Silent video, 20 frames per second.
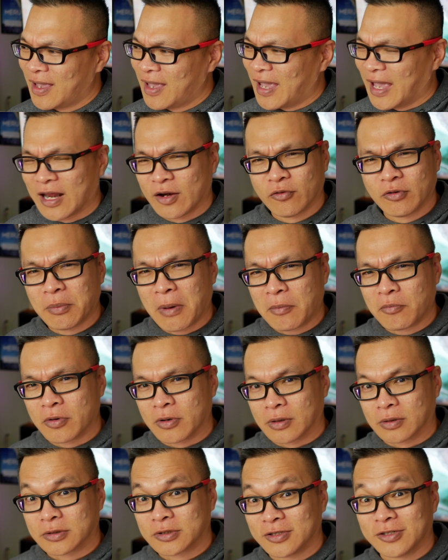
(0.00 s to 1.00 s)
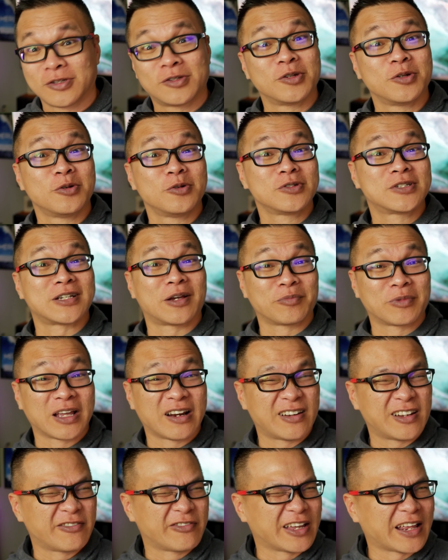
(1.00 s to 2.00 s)
and remember to do something
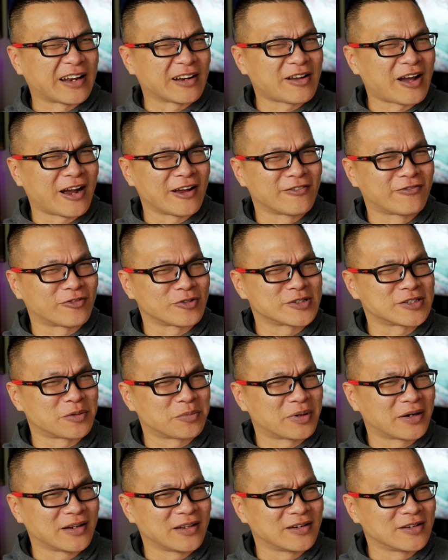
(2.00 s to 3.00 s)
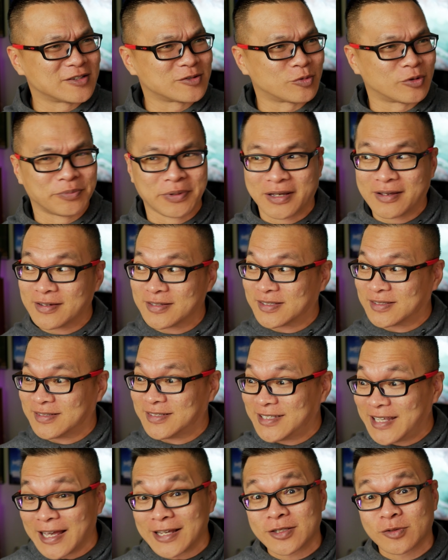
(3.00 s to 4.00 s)
loving and kind for somebody in this world, because
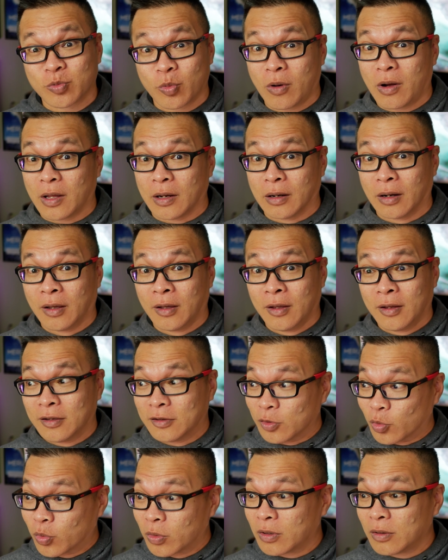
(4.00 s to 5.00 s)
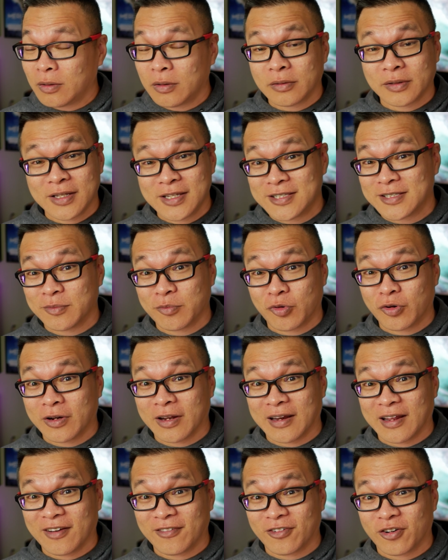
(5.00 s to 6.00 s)
guess what? The world needs it more
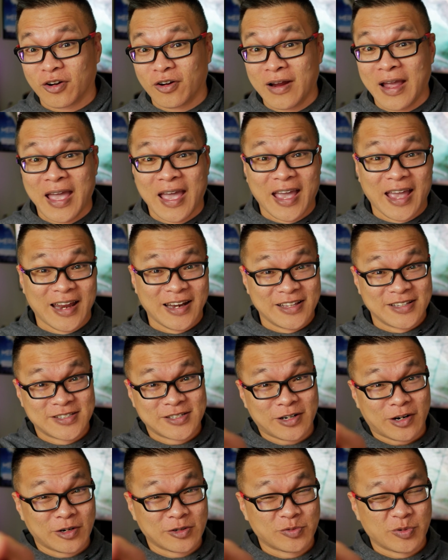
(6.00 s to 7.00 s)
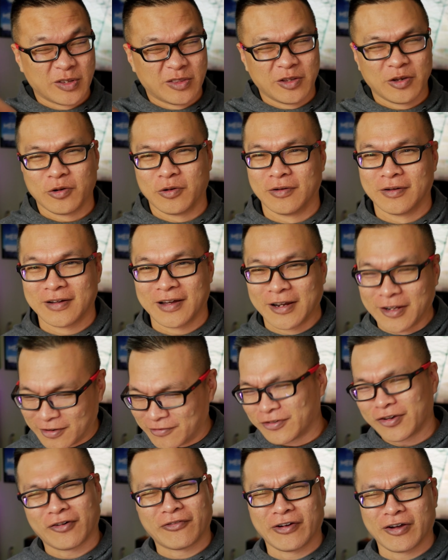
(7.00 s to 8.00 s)
than ever, and it starts with you. I love
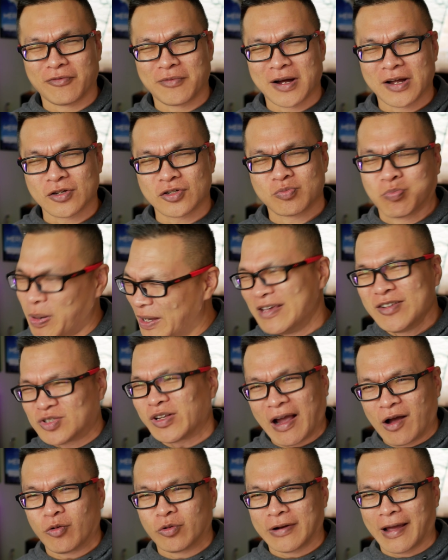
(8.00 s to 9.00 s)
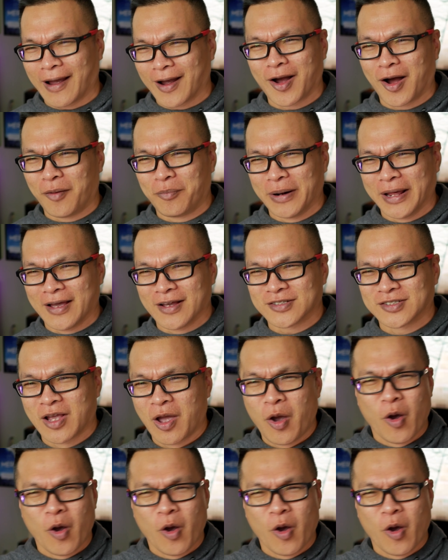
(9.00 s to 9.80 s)
you all very much. Peace out, and God bless.